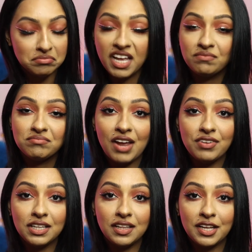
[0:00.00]
yeah, I
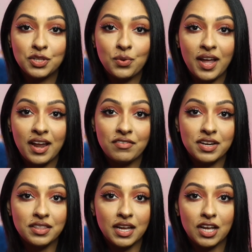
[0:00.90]
really like the way
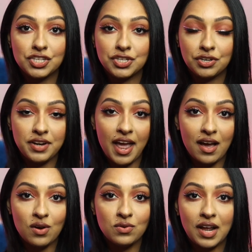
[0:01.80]
everything turned
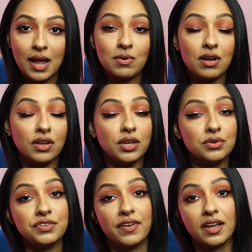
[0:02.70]
out. I'm a
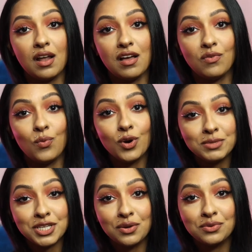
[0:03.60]
huge fan of warm
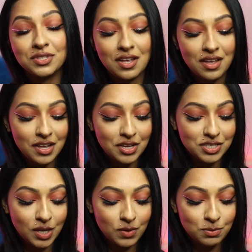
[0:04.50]
tones, so